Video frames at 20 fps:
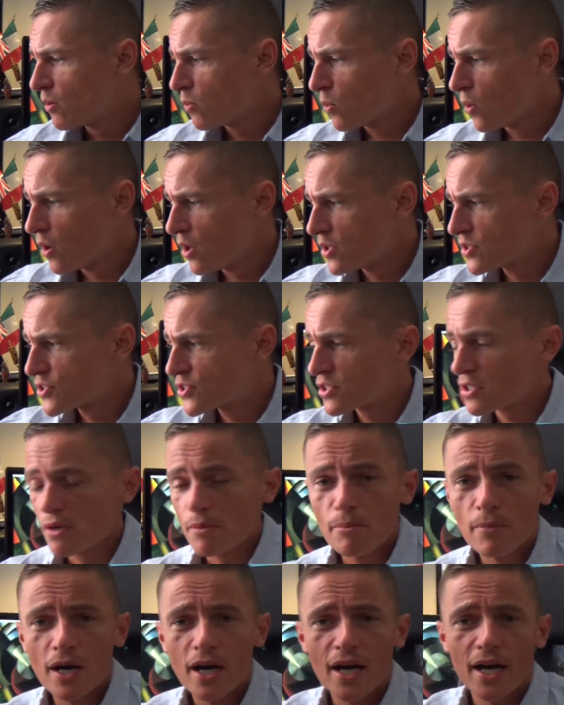was
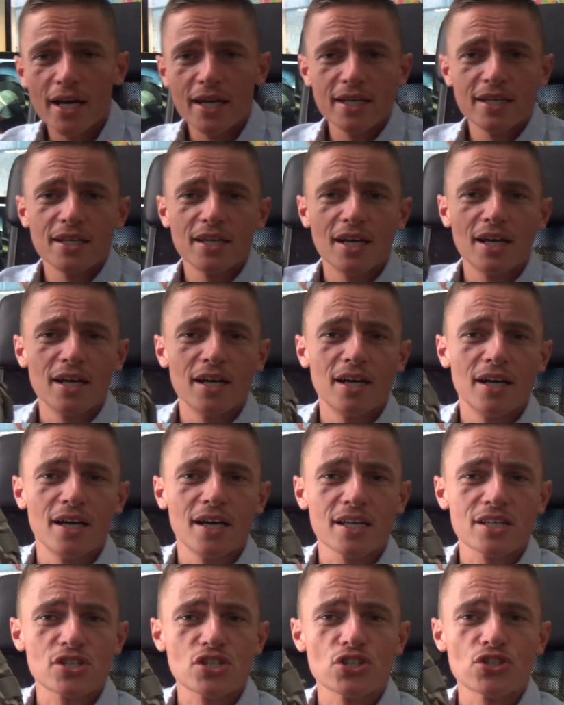my
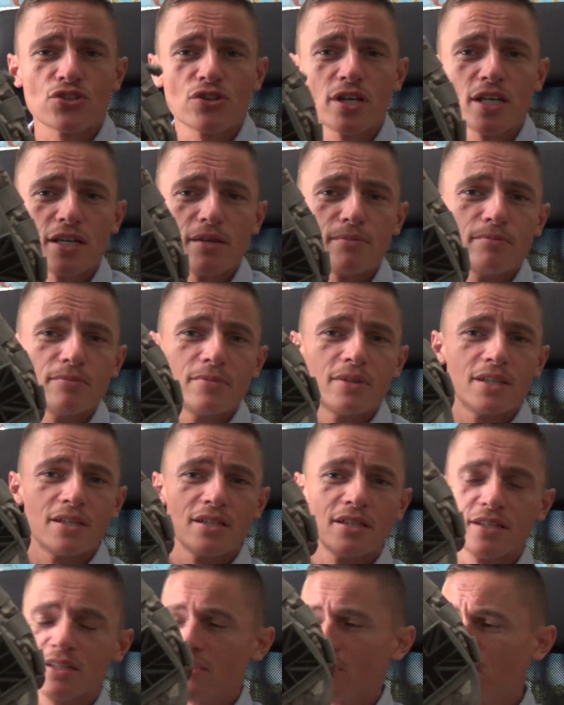extreme
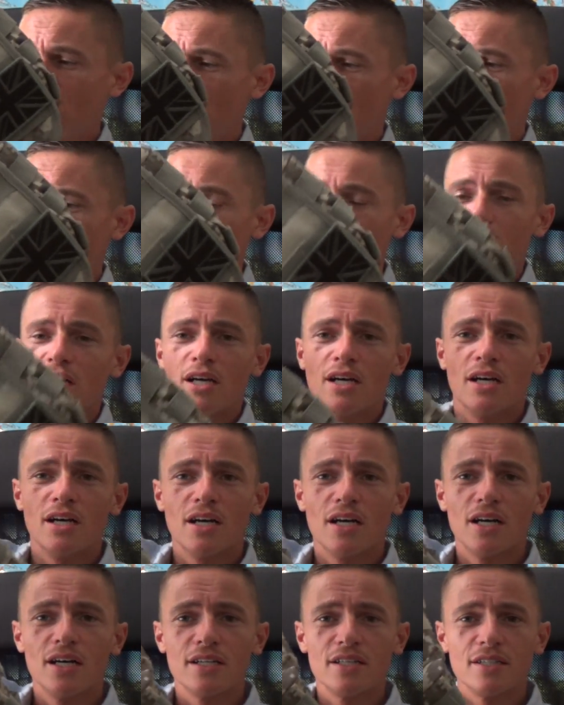
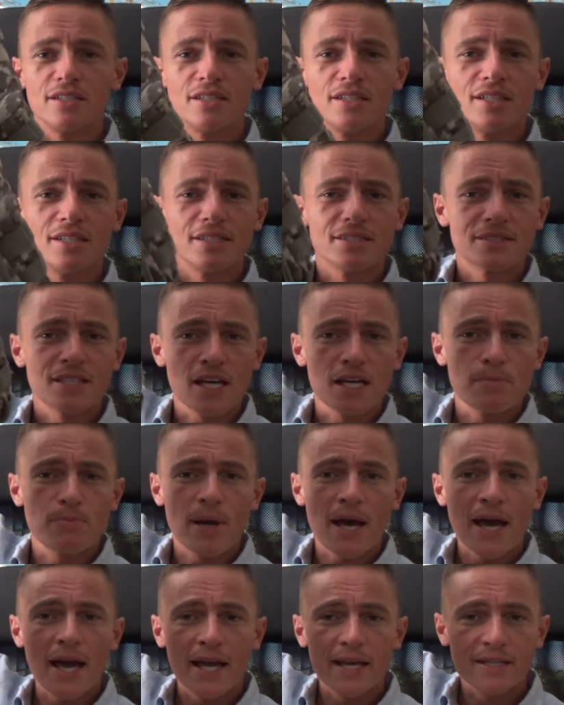day
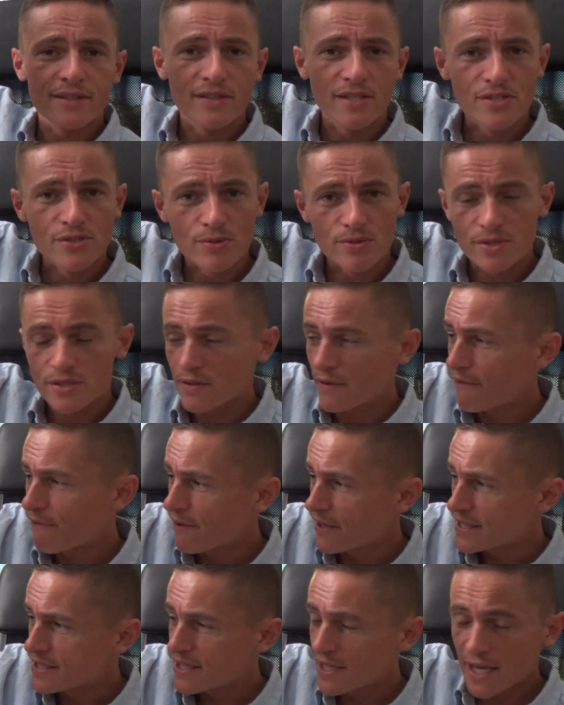bag. This was
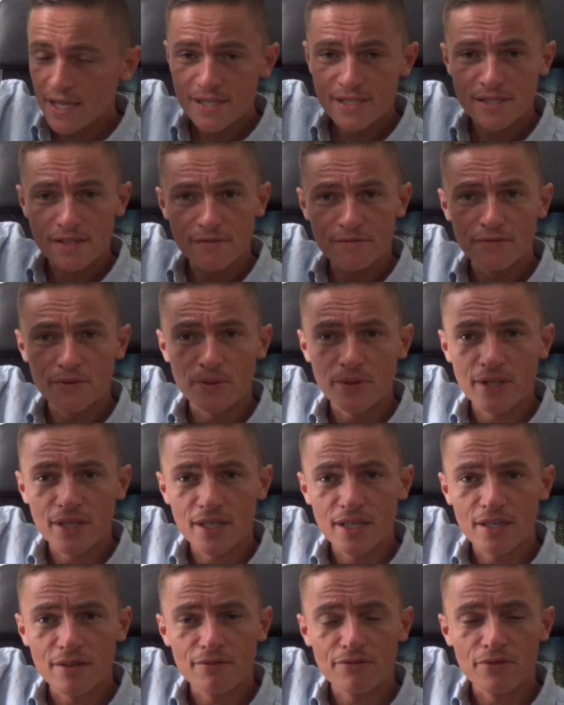fantastic for
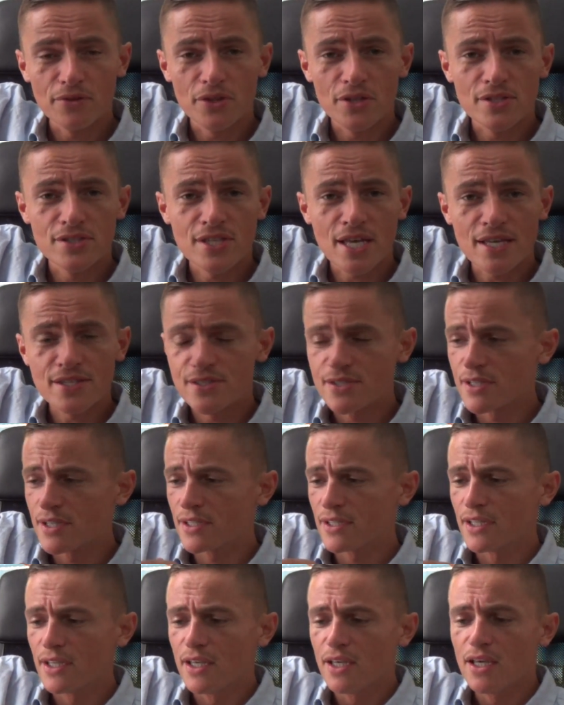the
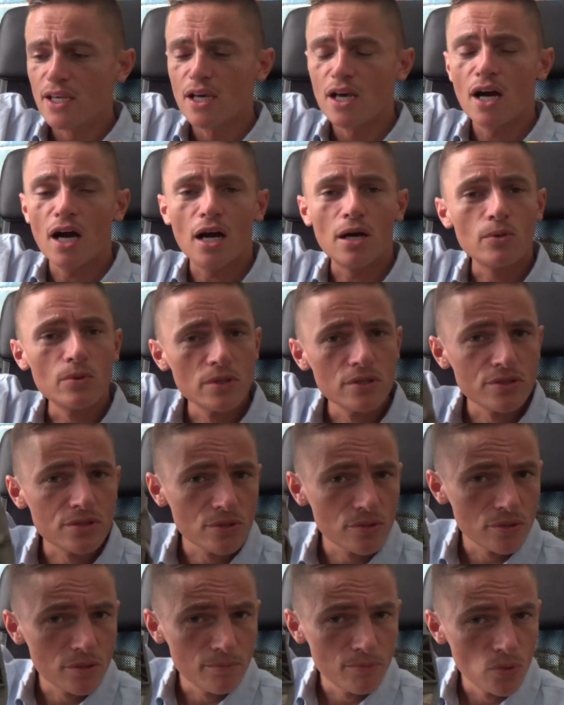desert. I will
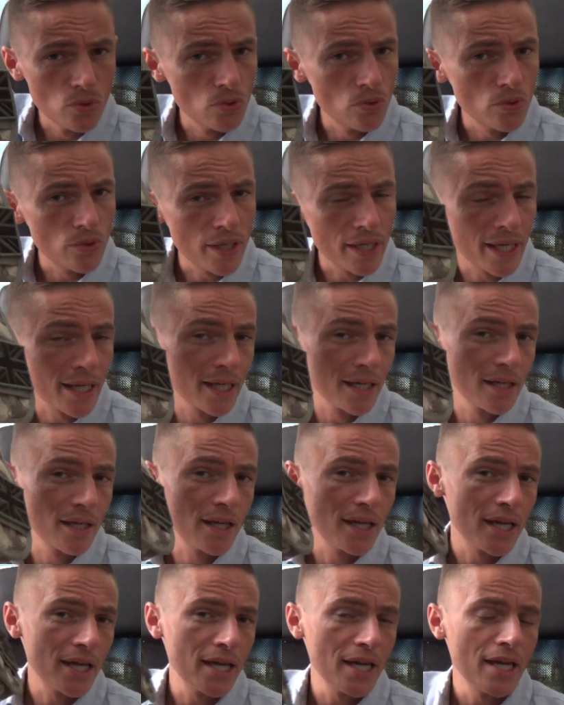do a more
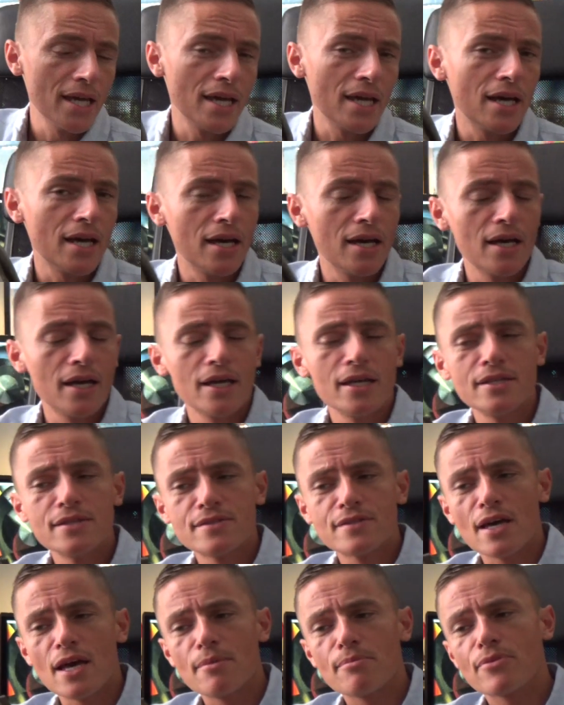
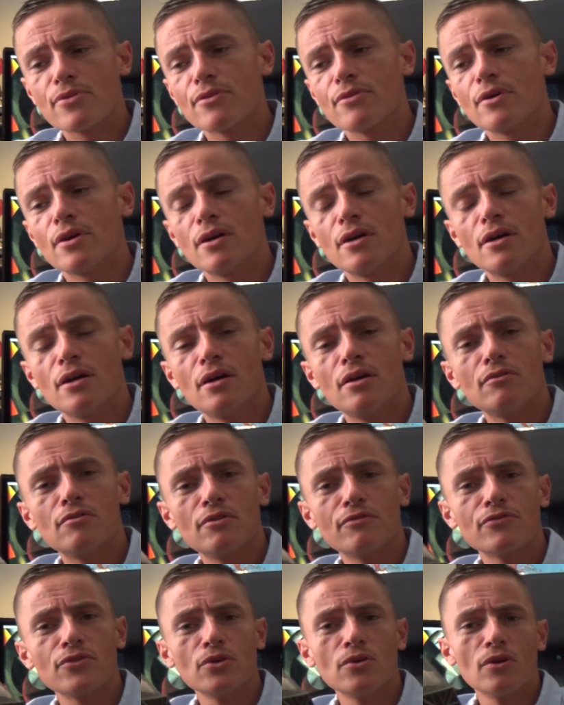in-depth
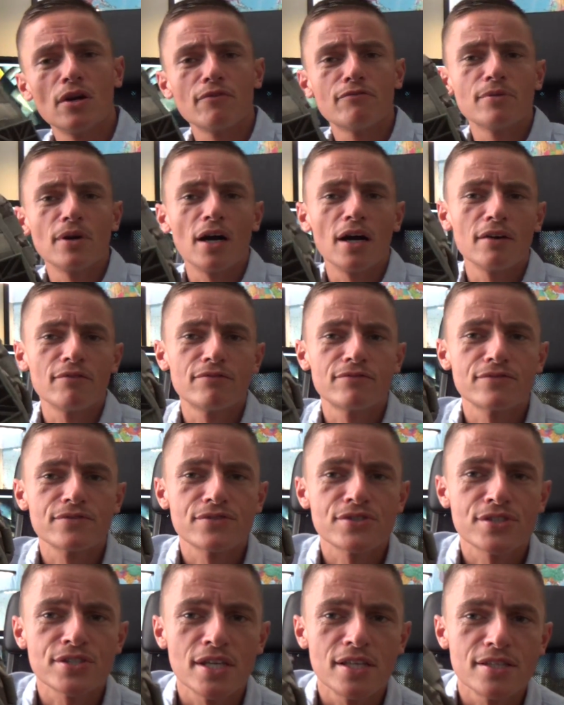review. I've
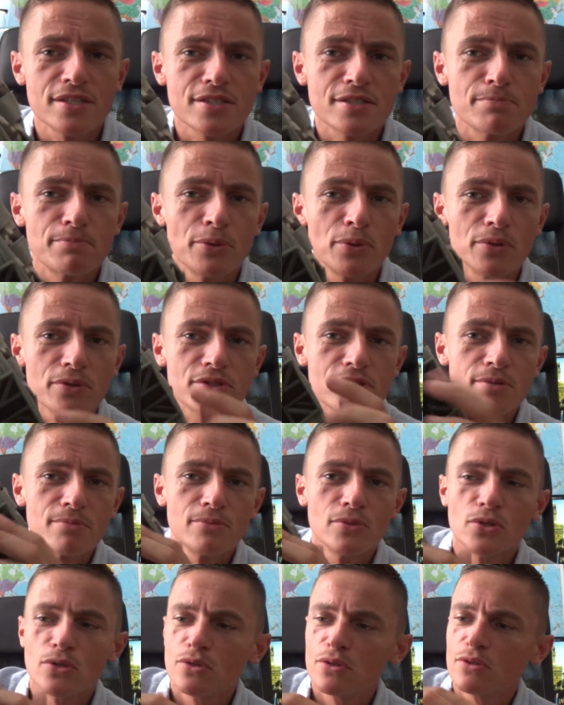since bought
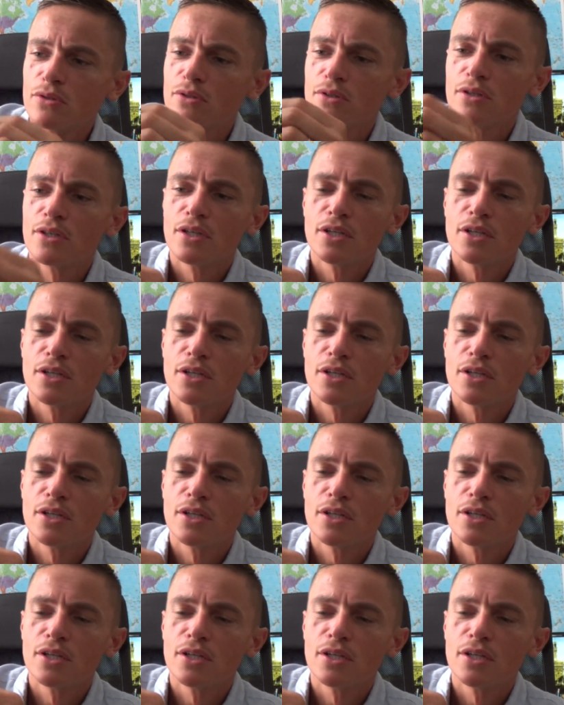some more